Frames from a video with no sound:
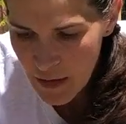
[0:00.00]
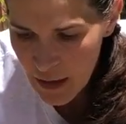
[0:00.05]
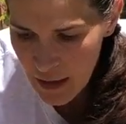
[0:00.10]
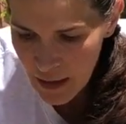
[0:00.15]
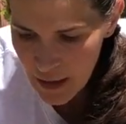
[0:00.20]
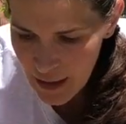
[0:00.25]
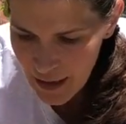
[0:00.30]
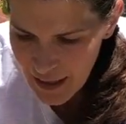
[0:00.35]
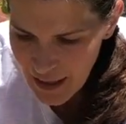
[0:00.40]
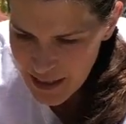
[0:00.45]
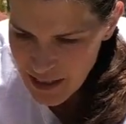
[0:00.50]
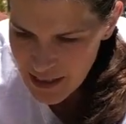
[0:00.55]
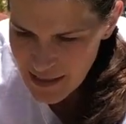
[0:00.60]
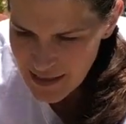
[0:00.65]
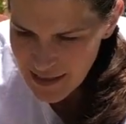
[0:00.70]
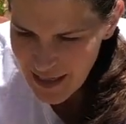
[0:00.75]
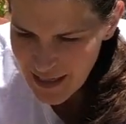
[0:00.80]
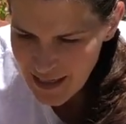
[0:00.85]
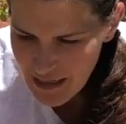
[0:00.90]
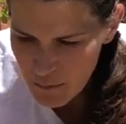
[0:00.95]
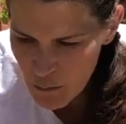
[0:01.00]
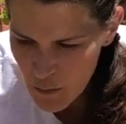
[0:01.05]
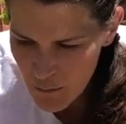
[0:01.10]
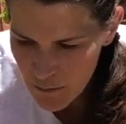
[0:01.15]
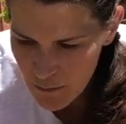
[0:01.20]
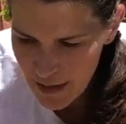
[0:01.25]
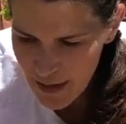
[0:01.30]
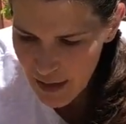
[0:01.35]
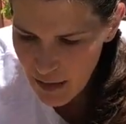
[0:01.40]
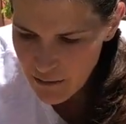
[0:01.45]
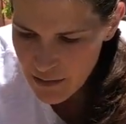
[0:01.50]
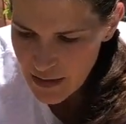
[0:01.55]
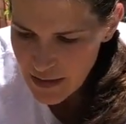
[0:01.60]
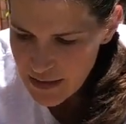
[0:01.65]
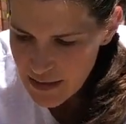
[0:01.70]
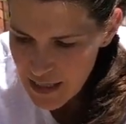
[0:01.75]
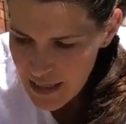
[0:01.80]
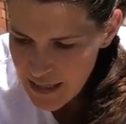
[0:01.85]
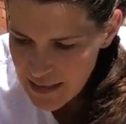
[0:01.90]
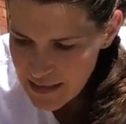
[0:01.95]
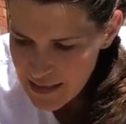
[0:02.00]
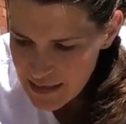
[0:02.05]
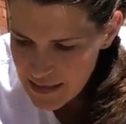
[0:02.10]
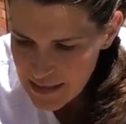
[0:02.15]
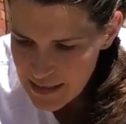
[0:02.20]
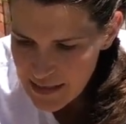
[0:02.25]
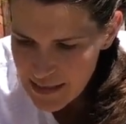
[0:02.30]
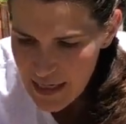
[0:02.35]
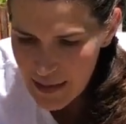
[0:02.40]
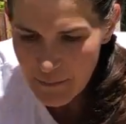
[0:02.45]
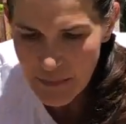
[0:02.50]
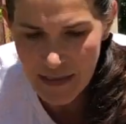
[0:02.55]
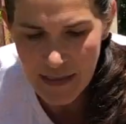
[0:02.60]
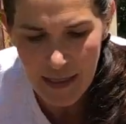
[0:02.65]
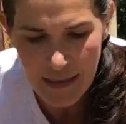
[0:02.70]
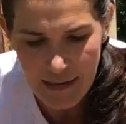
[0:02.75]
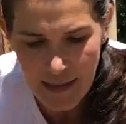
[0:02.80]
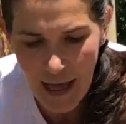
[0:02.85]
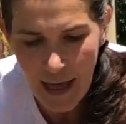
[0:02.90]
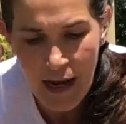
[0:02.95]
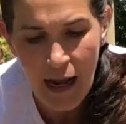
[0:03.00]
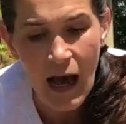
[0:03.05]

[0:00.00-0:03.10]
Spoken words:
I just kind of move around and take snips like that.